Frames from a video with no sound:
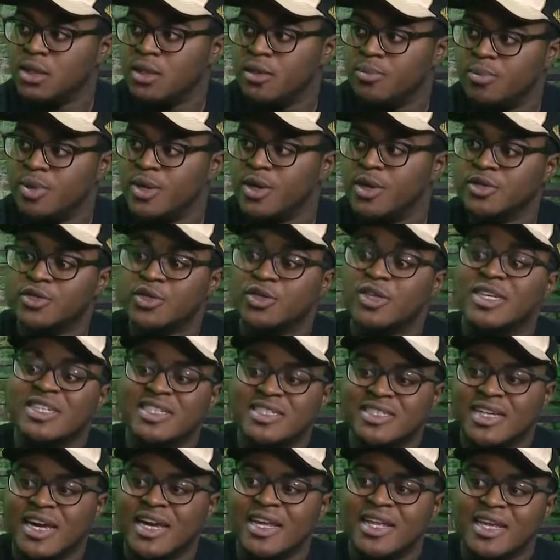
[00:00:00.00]
Pierce on his
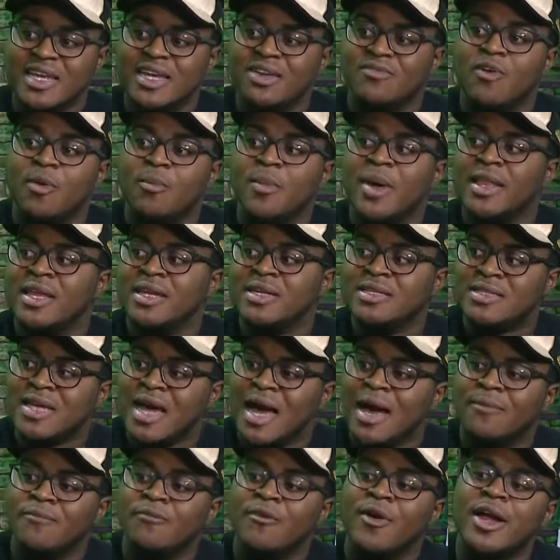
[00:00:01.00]
day to give up any
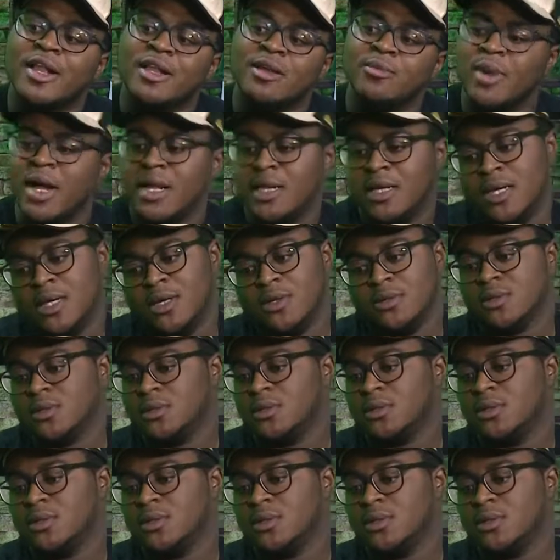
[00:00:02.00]
time for anybody else.